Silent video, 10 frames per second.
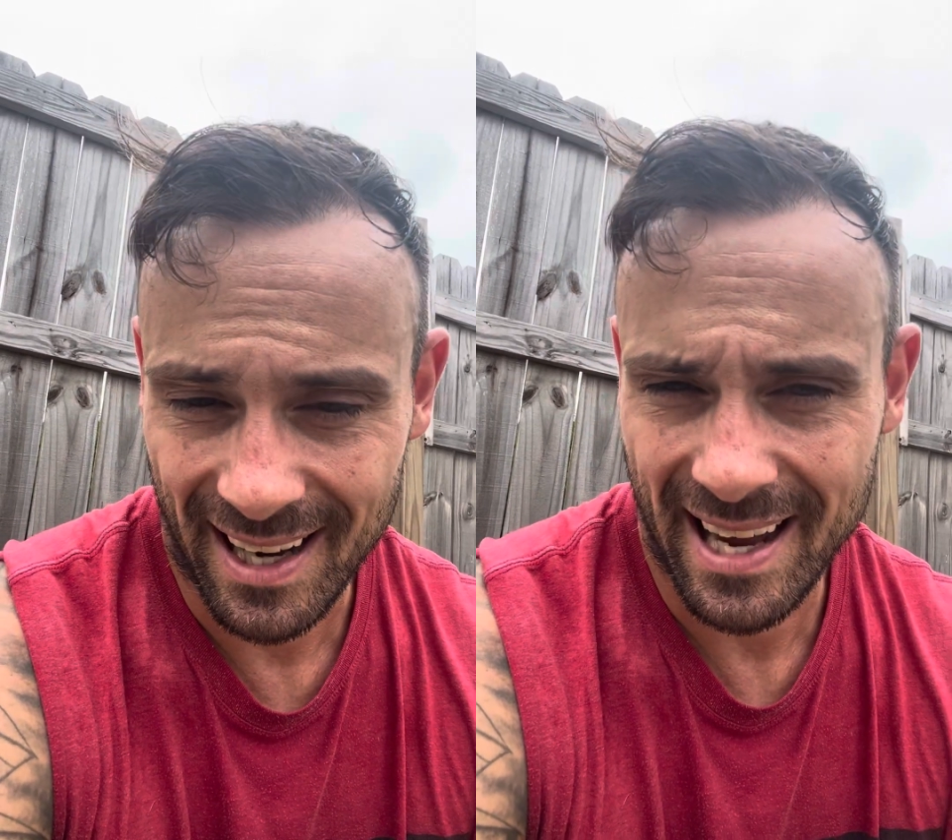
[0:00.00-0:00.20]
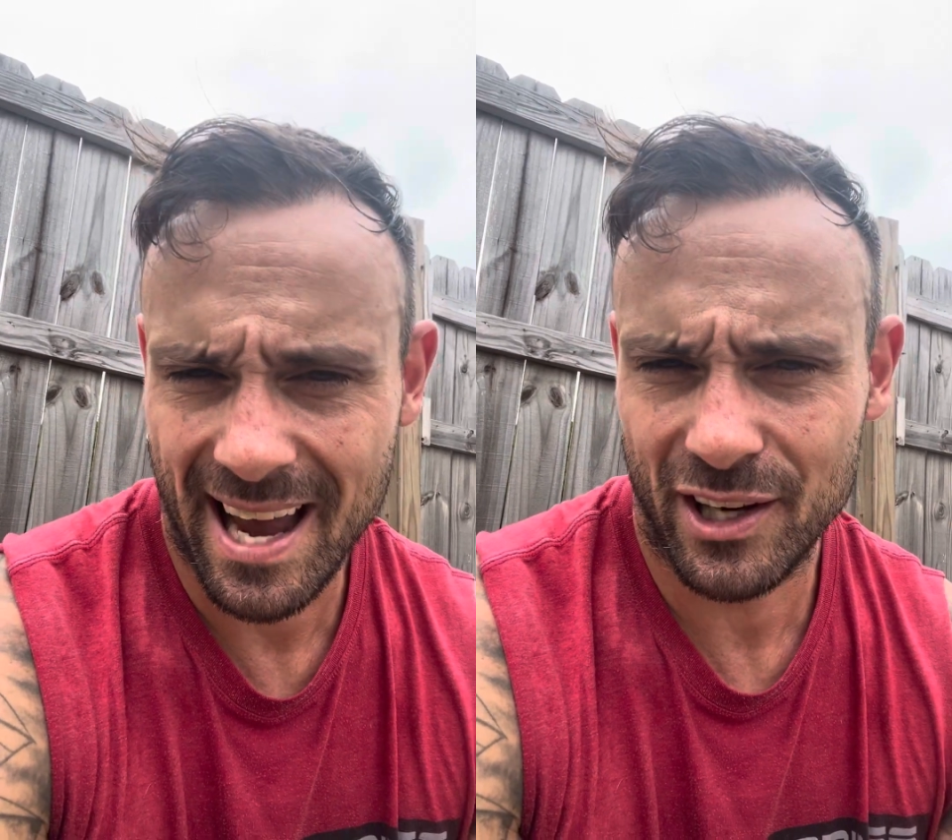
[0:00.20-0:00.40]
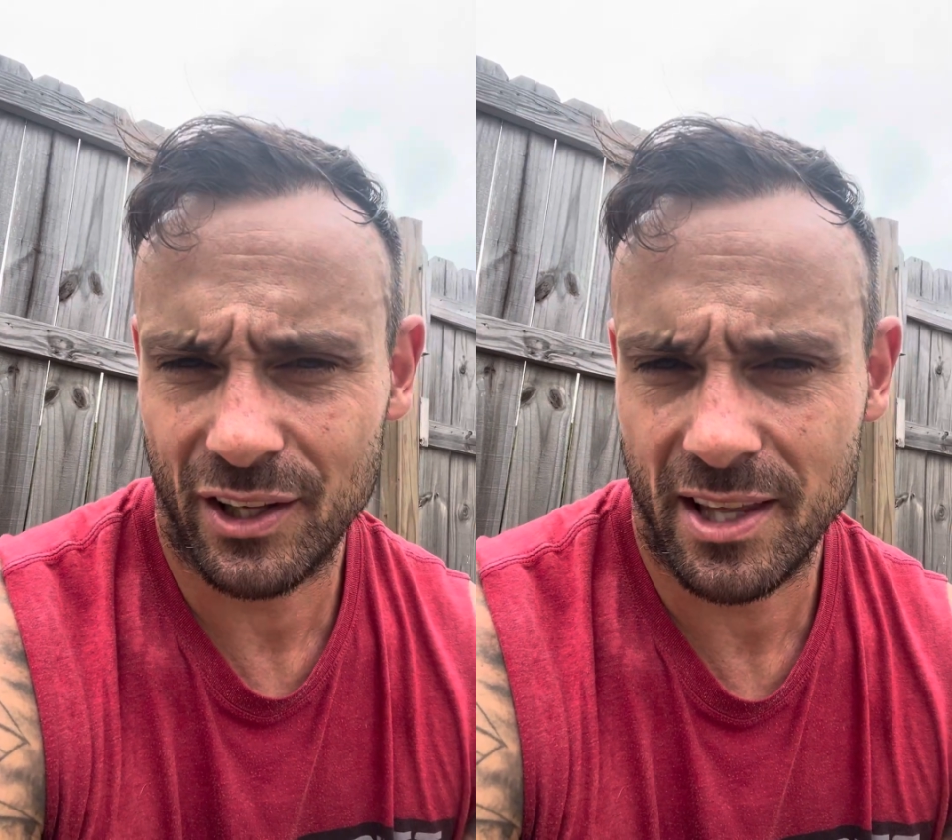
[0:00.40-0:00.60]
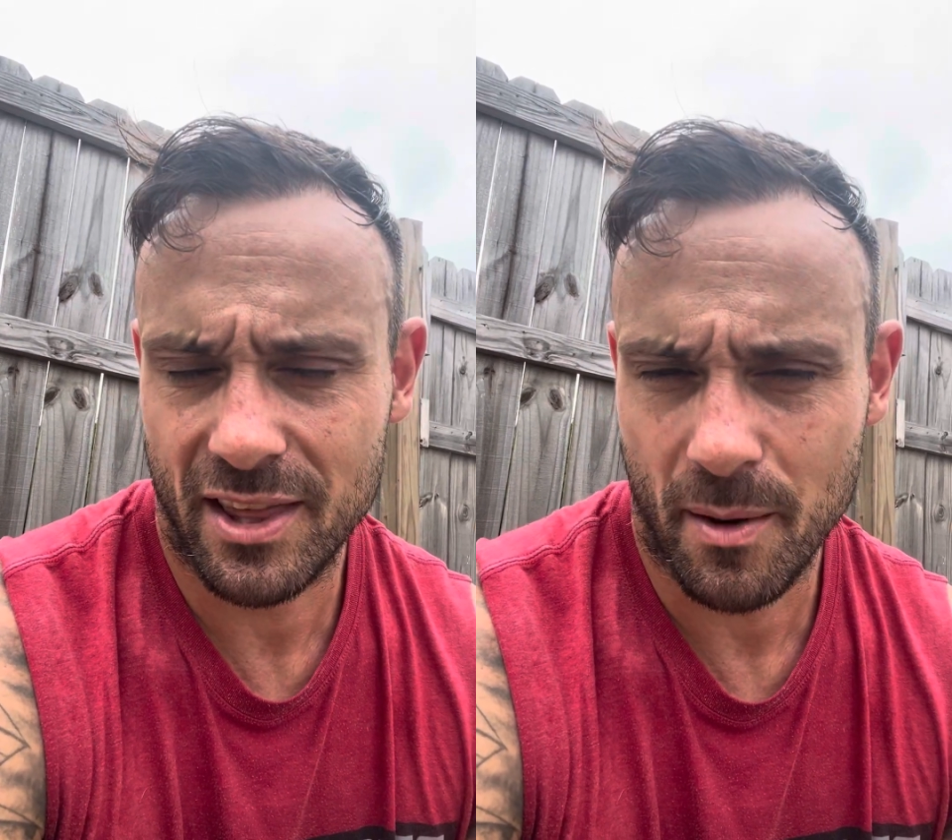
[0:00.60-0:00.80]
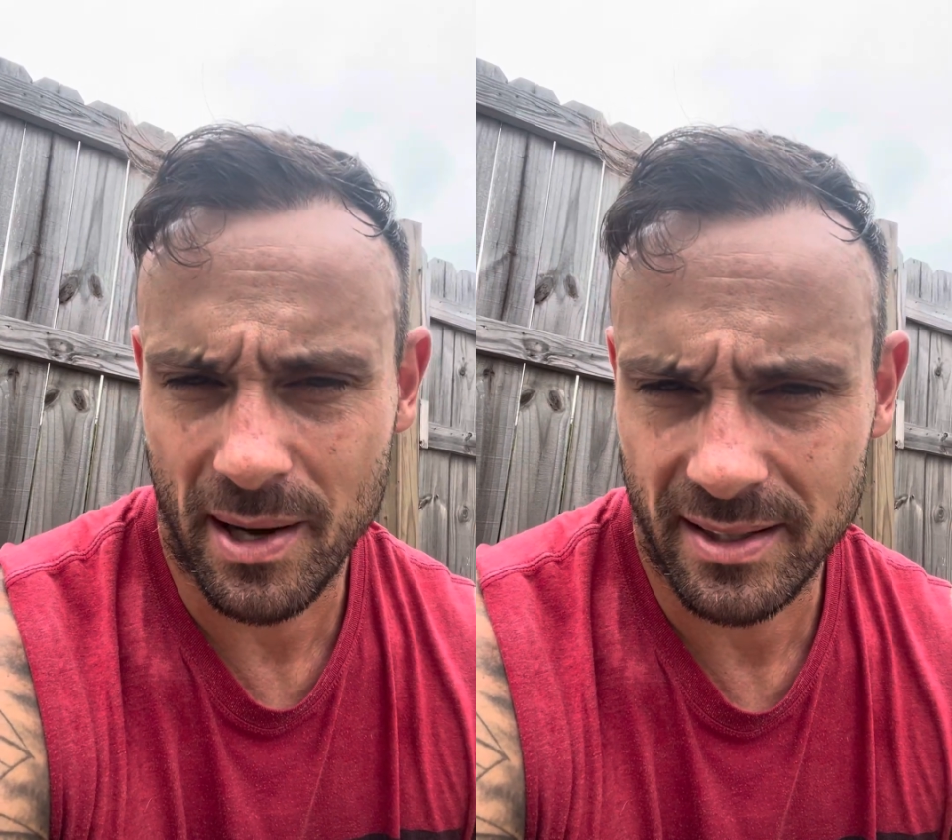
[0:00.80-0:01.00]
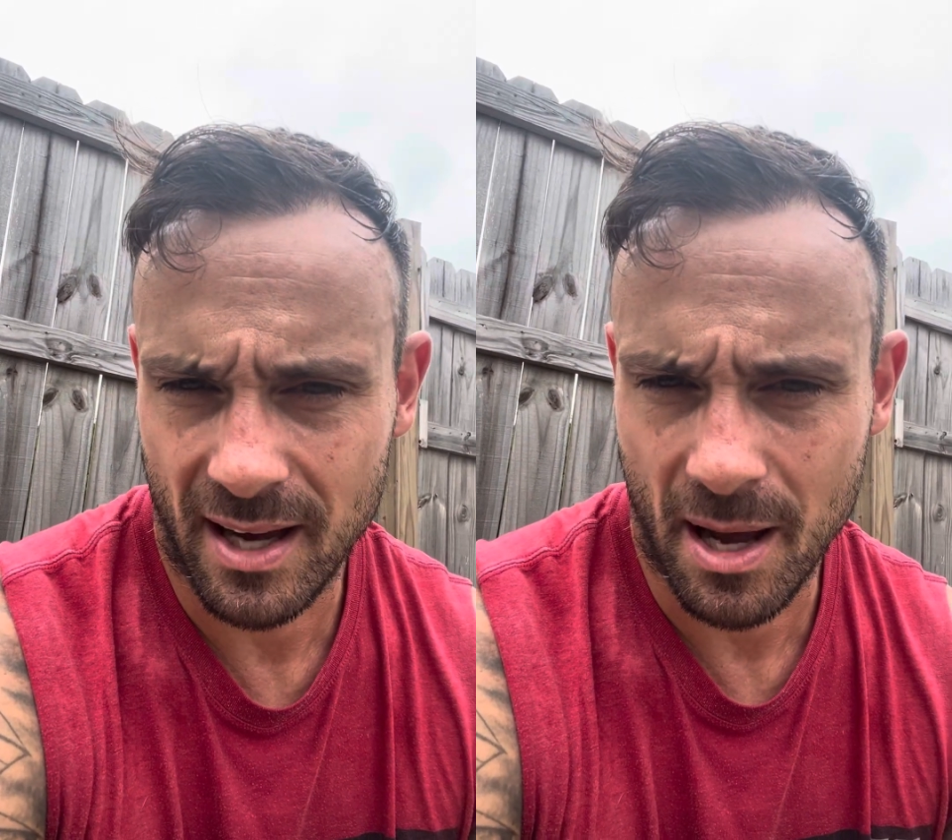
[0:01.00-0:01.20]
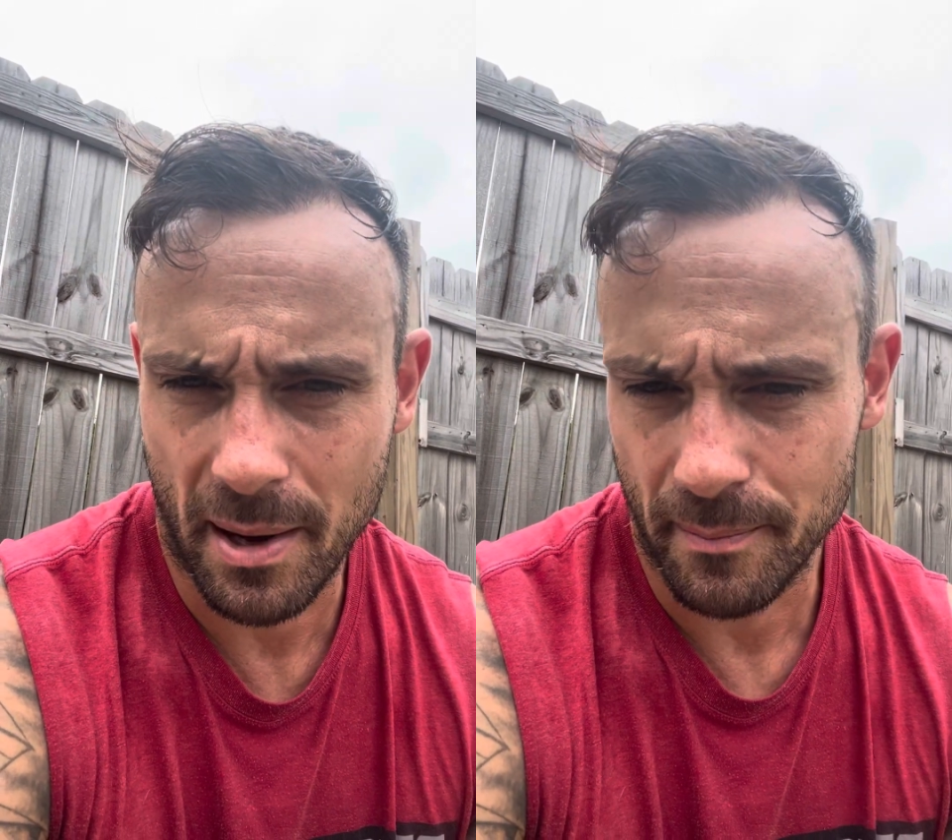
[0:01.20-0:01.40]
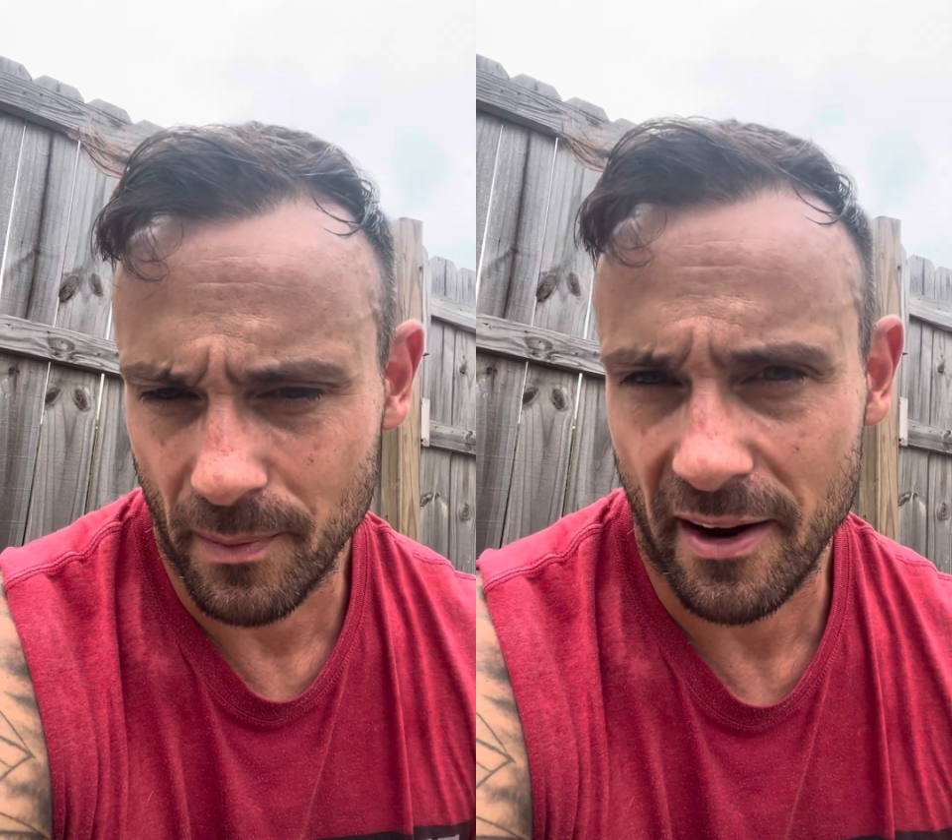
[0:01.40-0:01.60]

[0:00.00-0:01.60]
I actually think my time, I,